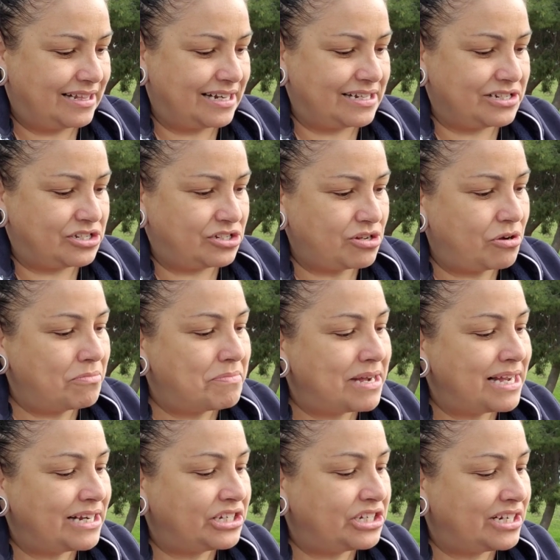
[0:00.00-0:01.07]
There's so
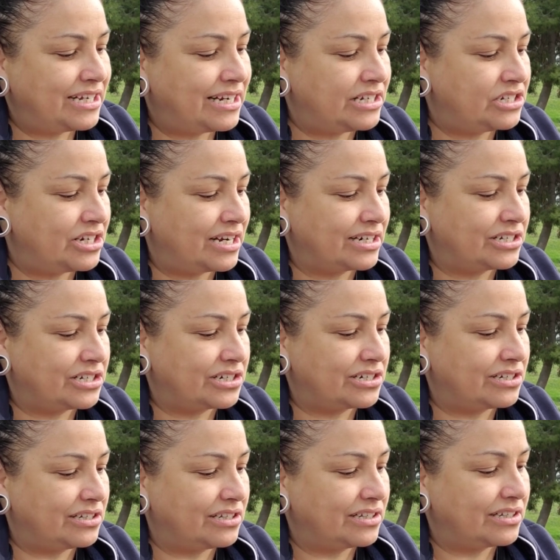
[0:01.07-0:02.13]
much in a junk
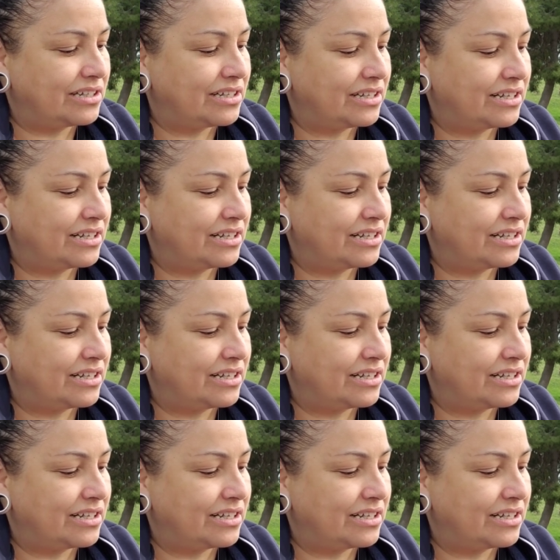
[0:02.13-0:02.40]
journal.